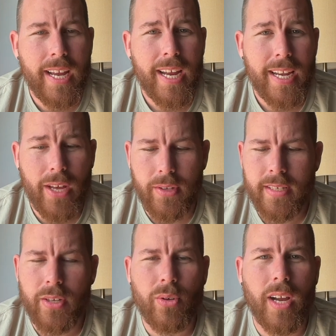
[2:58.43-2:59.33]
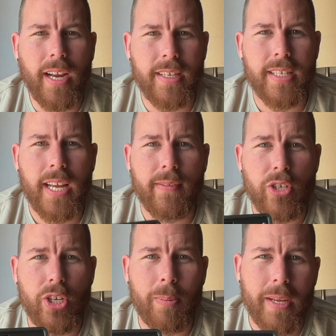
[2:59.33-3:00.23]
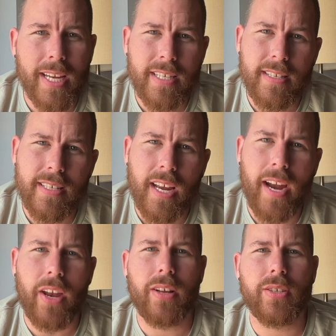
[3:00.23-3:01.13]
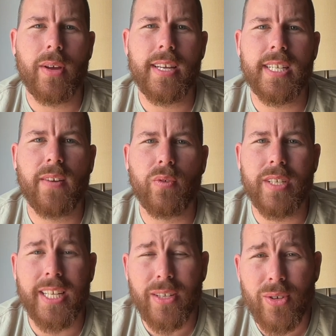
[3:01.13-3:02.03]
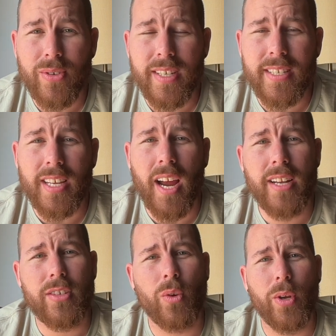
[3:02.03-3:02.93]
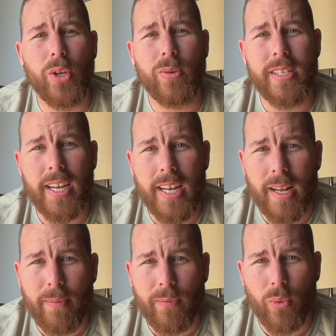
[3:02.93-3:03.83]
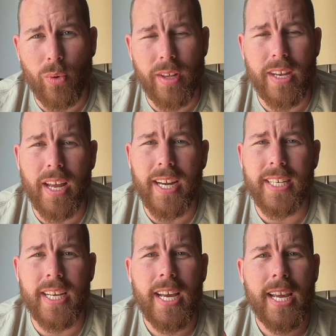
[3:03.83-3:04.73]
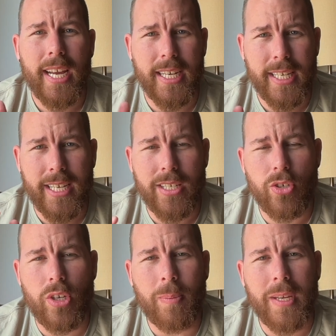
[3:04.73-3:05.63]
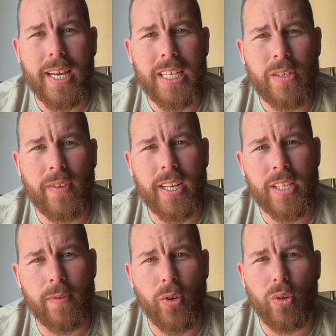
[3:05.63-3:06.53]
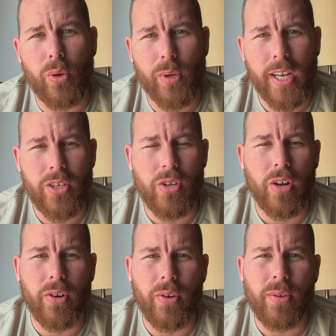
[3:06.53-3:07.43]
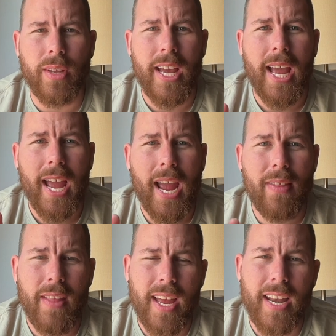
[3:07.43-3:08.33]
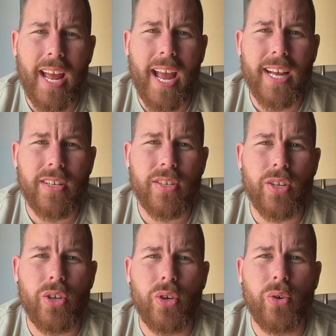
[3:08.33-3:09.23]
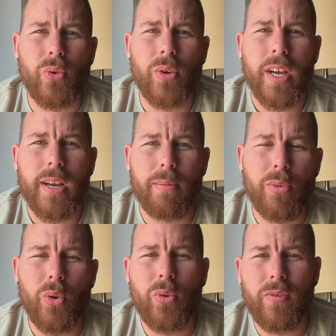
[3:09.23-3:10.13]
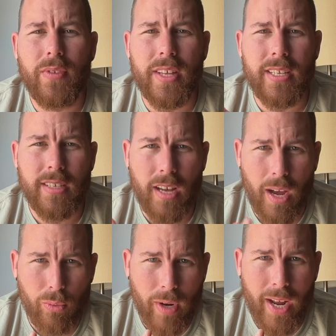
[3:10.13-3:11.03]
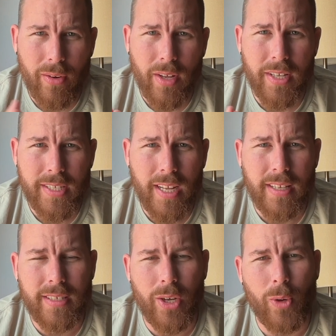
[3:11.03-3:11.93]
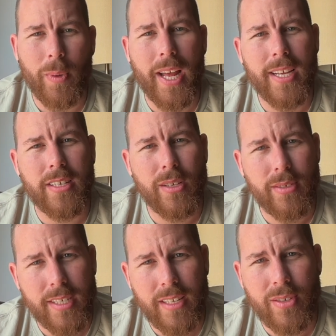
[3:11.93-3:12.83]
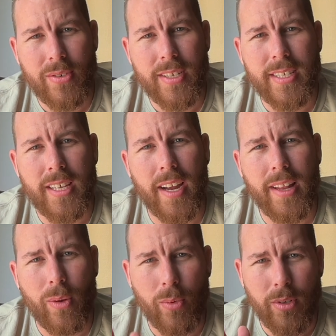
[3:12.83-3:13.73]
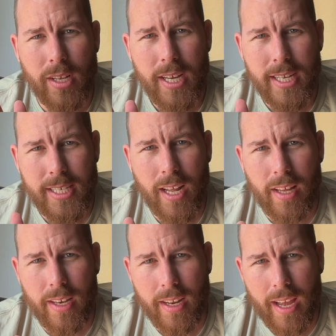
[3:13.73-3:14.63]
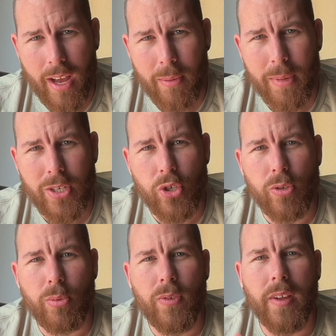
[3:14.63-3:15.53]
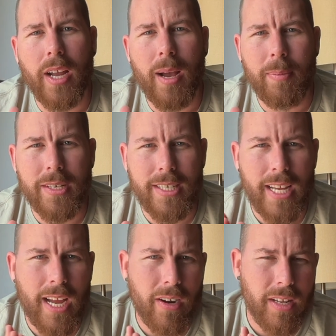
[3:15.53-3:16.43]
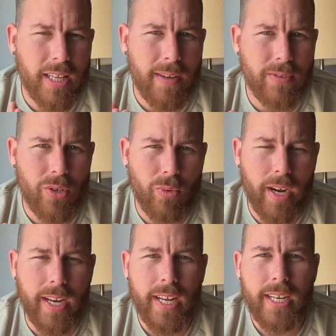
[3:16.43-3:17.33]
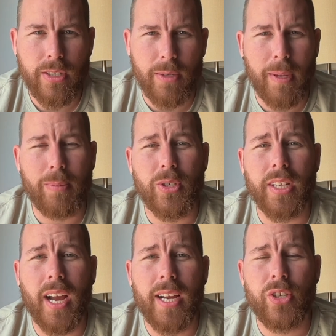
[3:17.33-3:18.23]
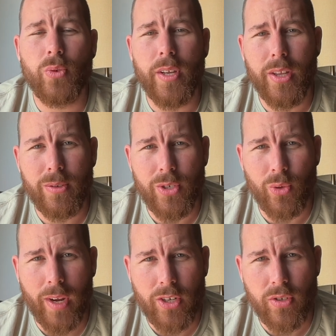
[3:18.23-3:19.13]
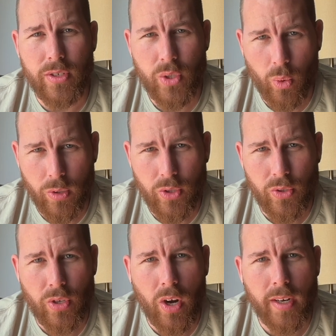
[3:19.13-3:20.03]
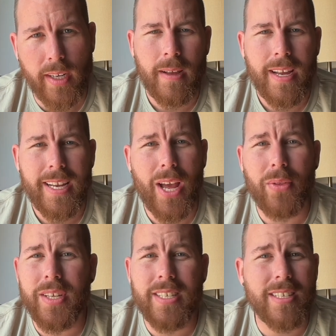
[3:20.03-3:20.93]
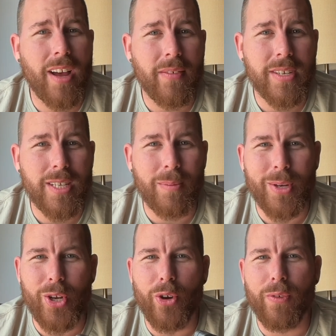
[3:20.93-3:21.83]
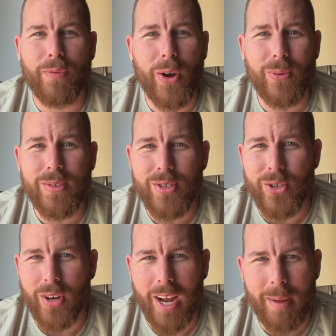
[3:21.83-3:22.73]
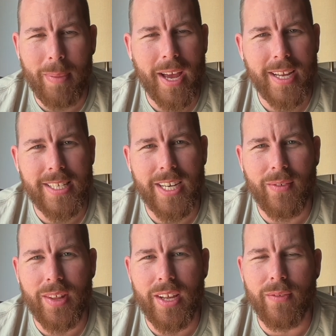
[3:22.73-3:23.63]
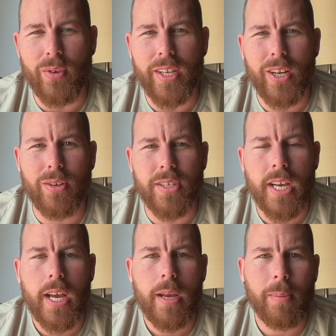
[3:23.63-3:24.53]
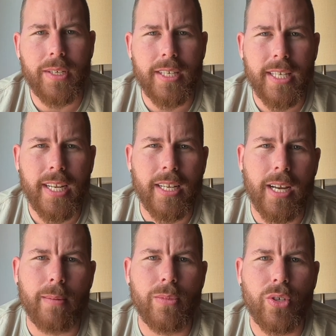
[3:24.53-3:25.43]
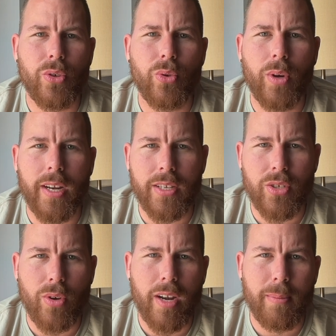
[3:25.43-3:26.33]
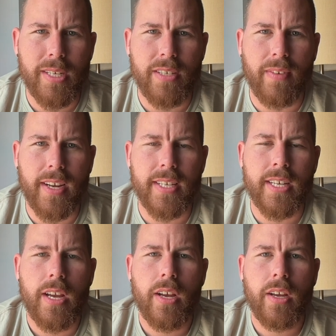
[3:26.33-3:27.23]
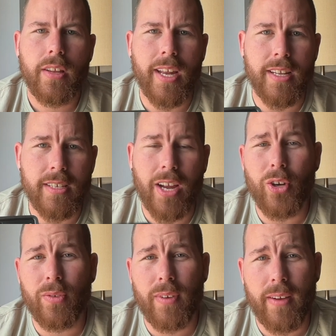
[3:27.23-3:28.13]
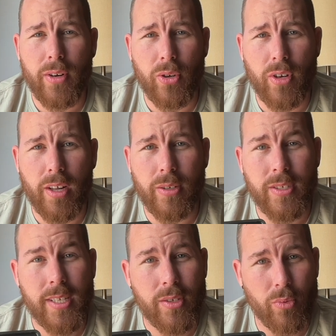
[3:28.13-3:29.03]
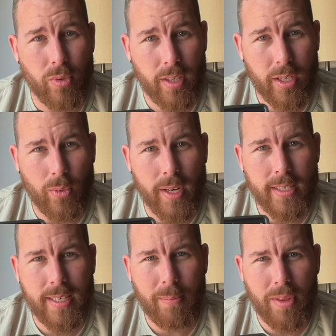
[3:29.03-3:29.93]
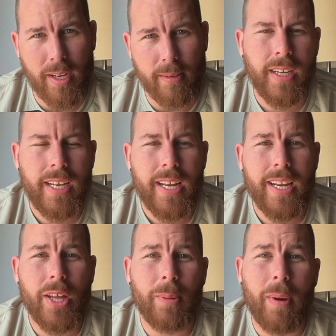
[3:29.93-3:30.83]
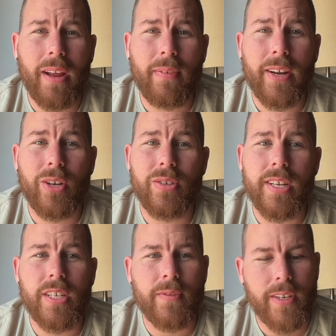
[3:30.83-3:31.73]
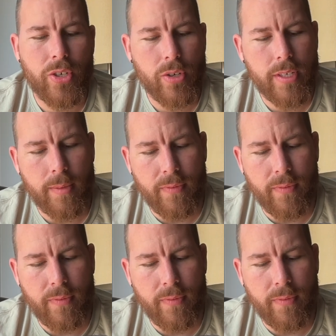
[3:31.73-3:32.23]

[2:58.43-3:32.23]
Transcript: Now, this little guy does have a GPS inside. It also has several sensors inside, so you set it up for the night, it takes a GPS fix of your location on Earth, and then as you move this around on the telescope, it has those sensors inside that will tell it how much you're moving up and down and left and right to be able to guide you in those directions towards your target. Now, this has obviously been in your phones and your iPads and everything for years, but to see it come to an astronomy device that is under $500 is really quite something. Now, the PiFinder does feature some